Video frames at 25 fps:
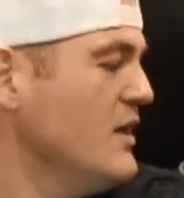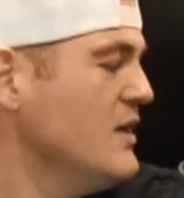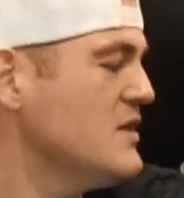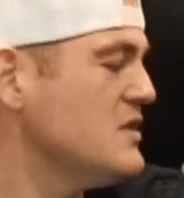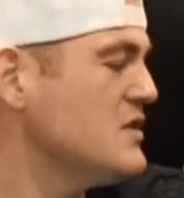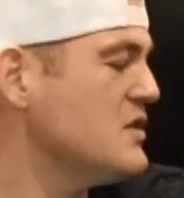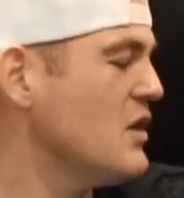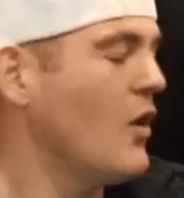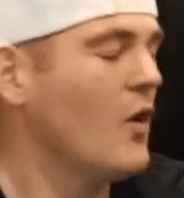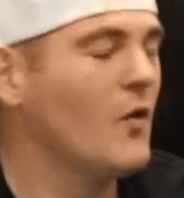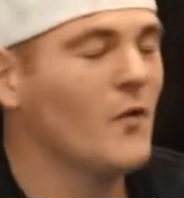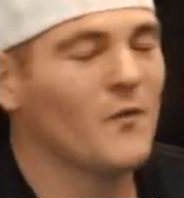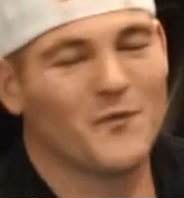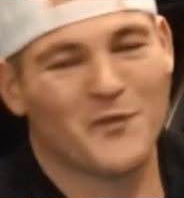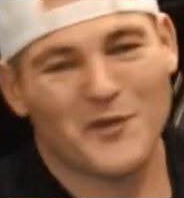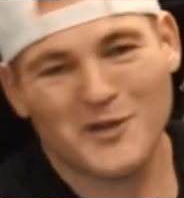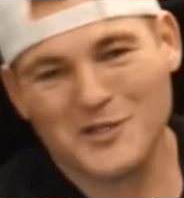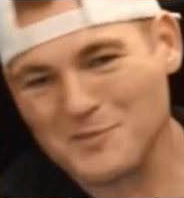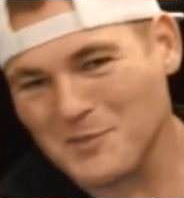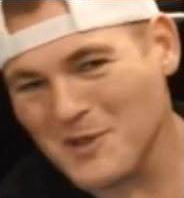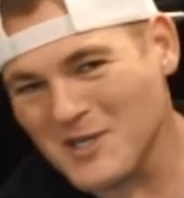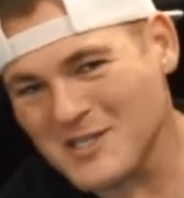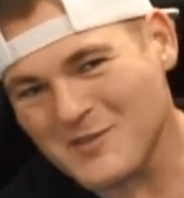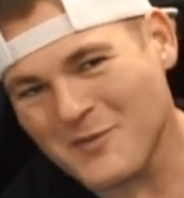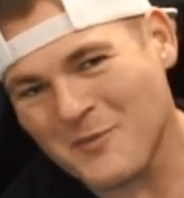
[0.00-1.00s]
So
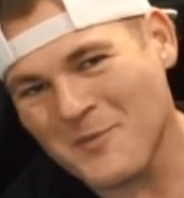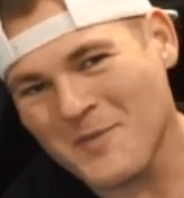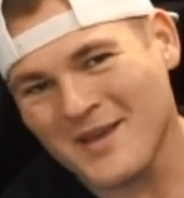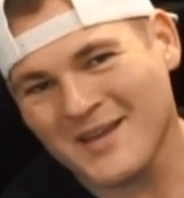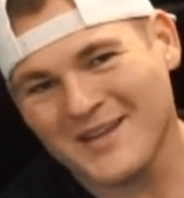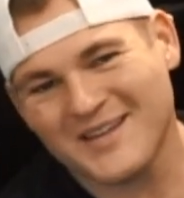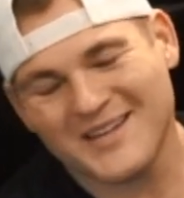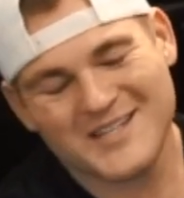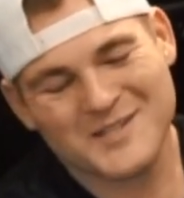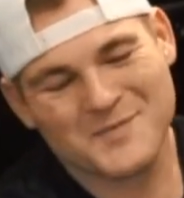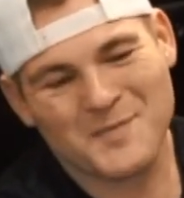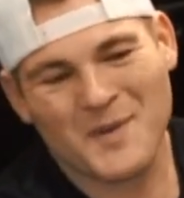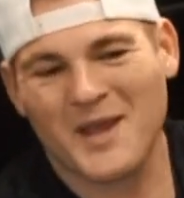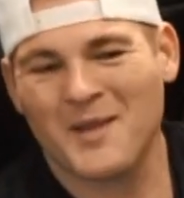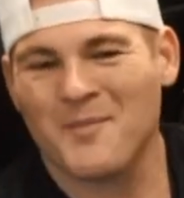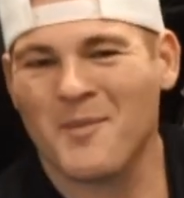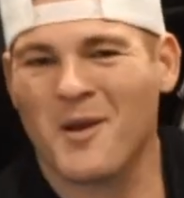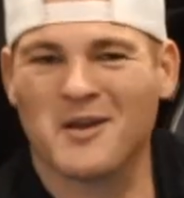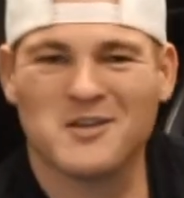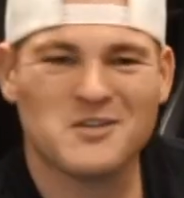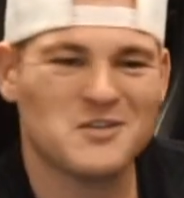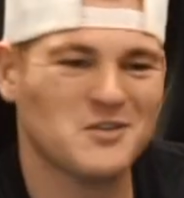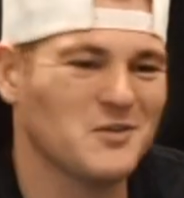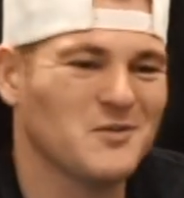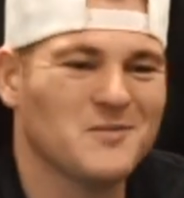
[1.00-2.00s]
first place for me is my
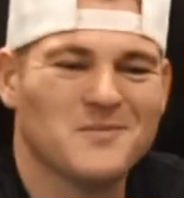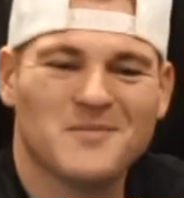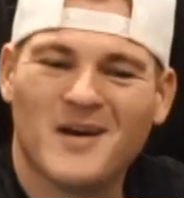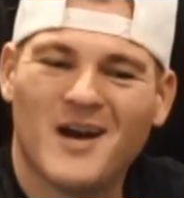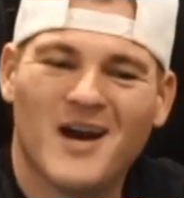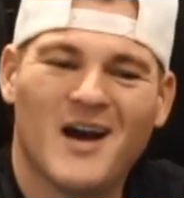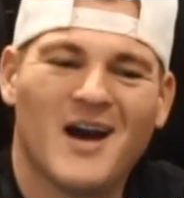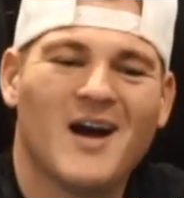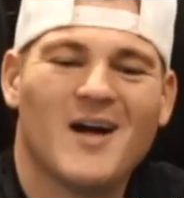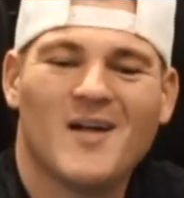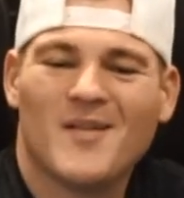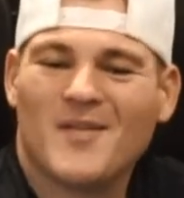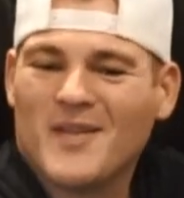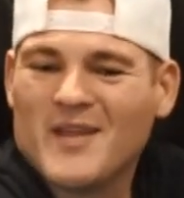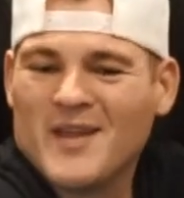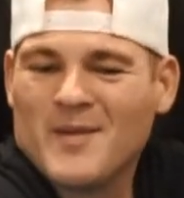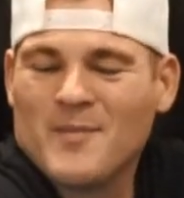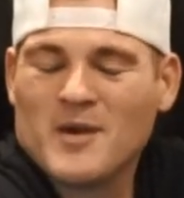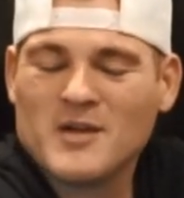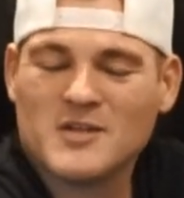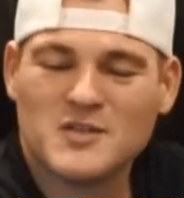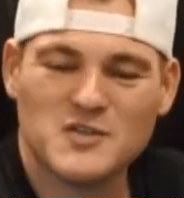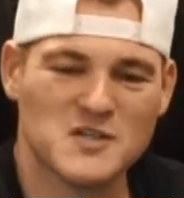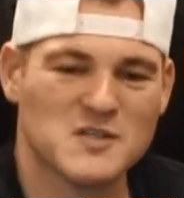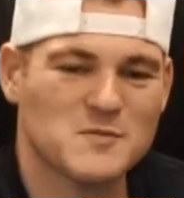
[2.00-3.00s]
MR2. The
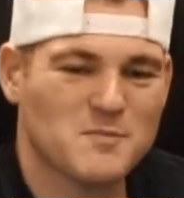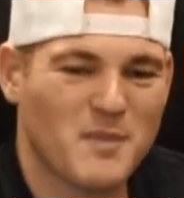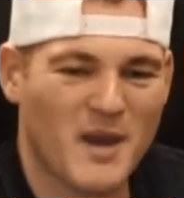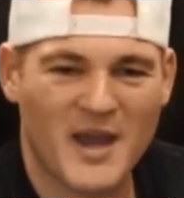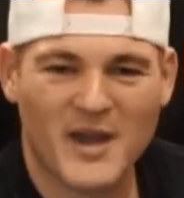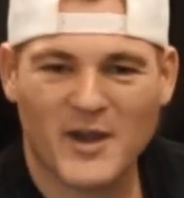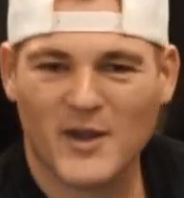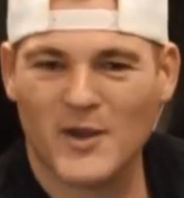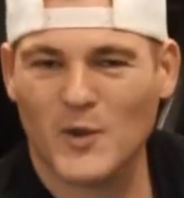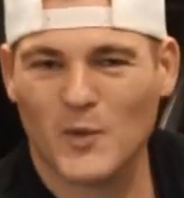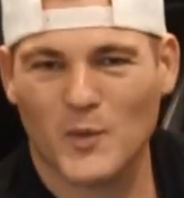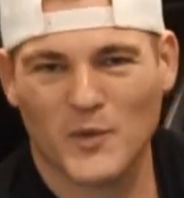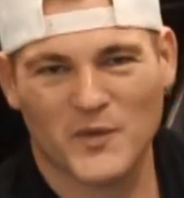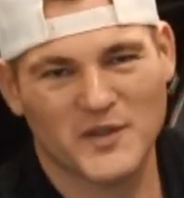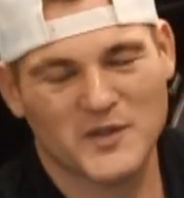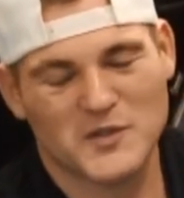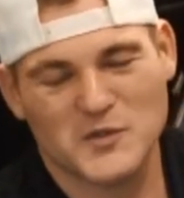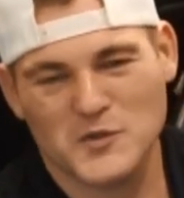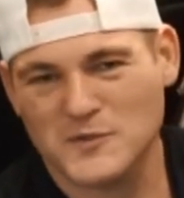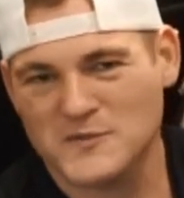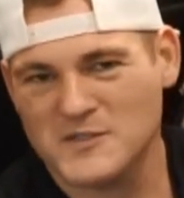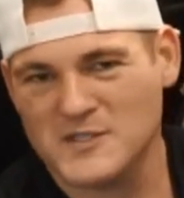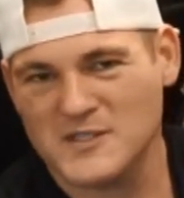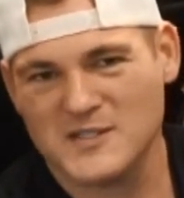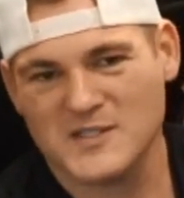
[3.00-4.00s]
MR2 Spider with a
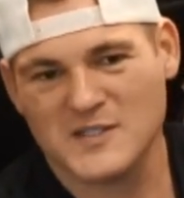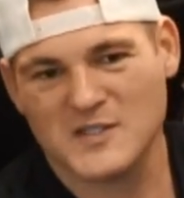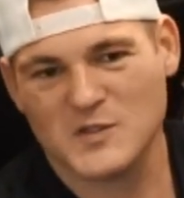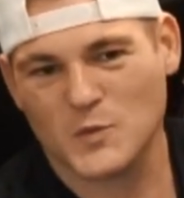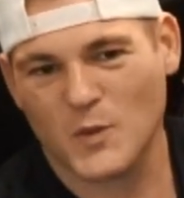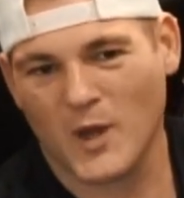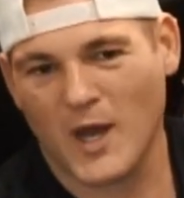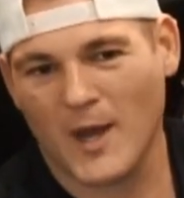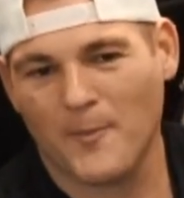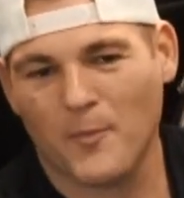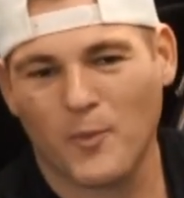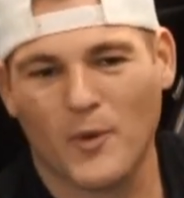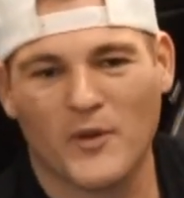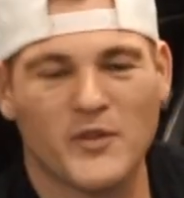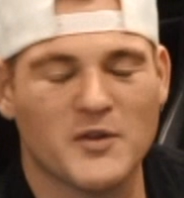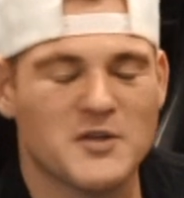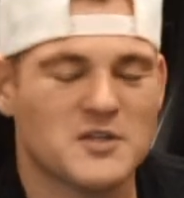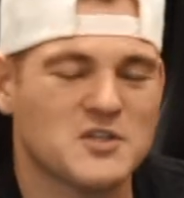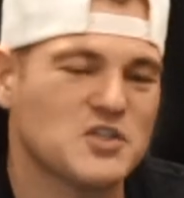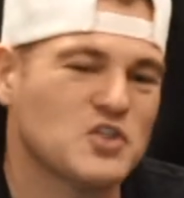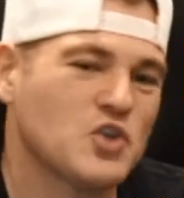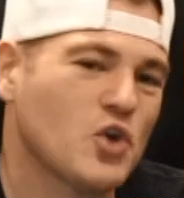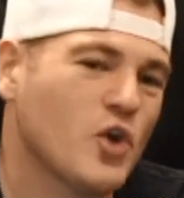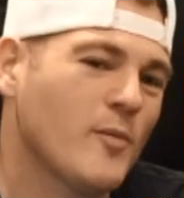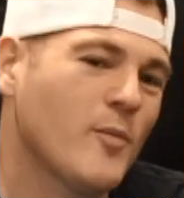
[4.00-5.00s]
2zz swap, whether
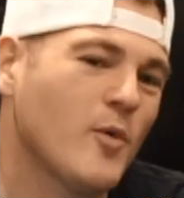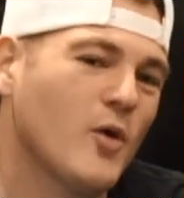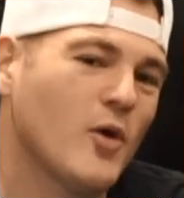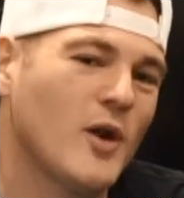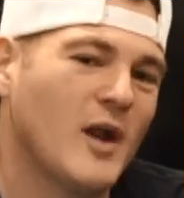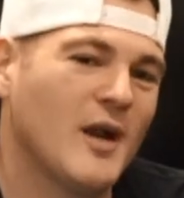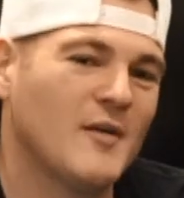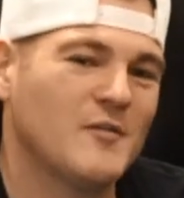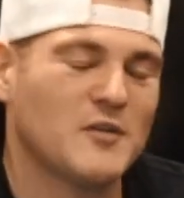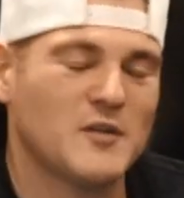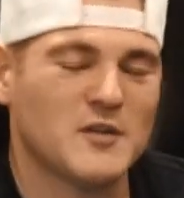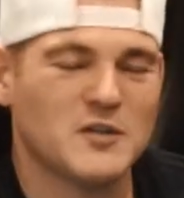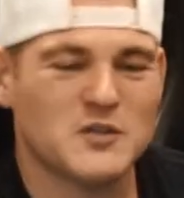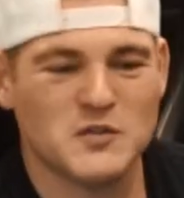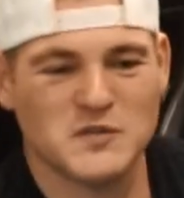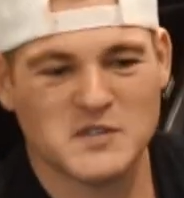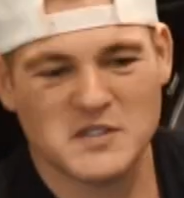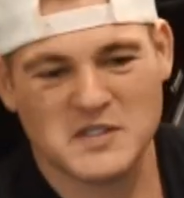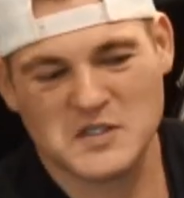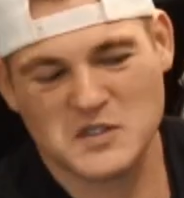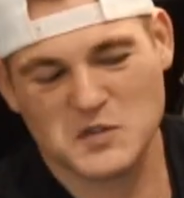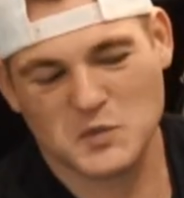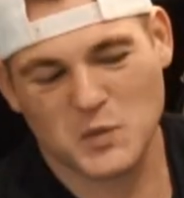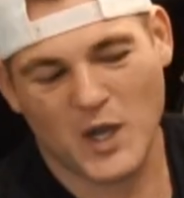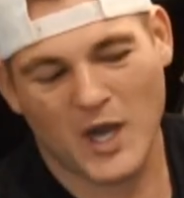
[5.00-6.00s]
it's turboed after the
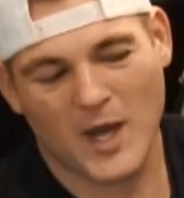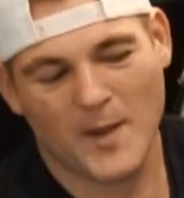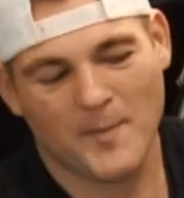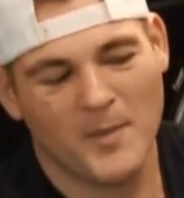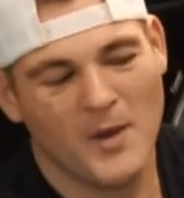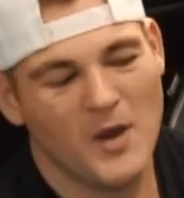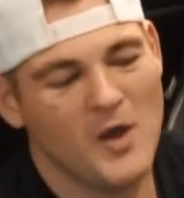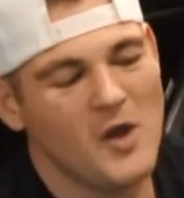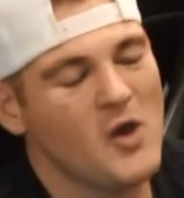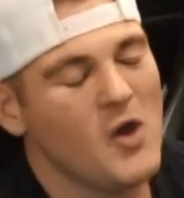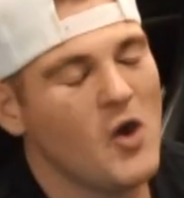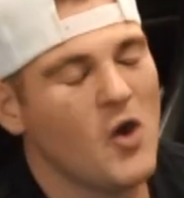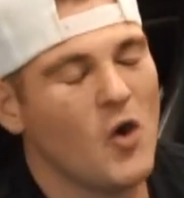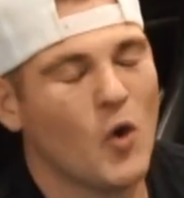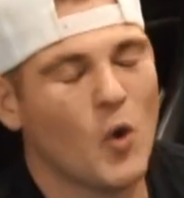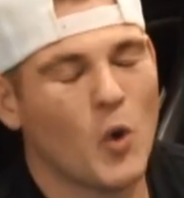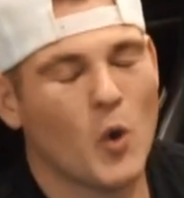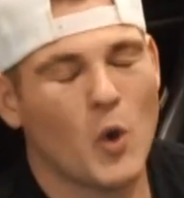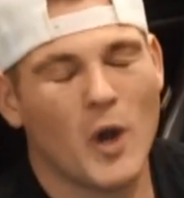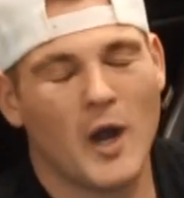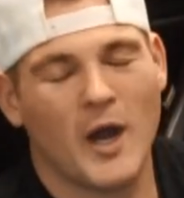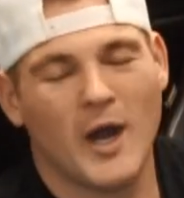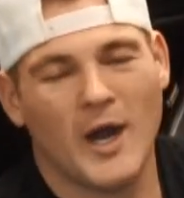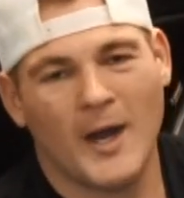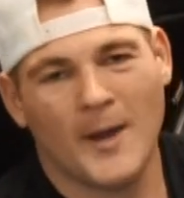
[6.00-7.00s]
2zz swap
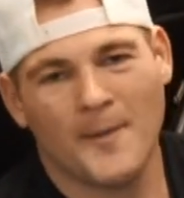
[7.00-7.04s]
or